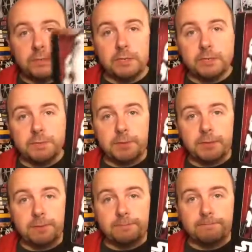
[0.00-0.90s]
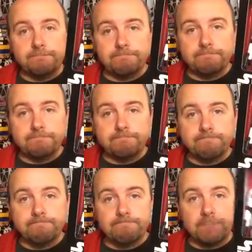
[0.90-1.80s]
still in its packet.
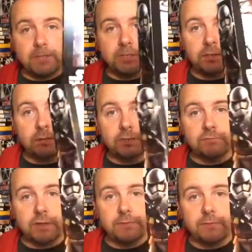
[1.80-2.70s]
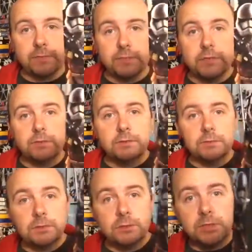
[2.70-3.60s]
Still holding his rifle, which
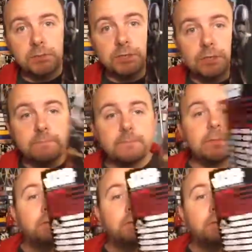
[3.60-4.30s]
sounds dirty, but it's not.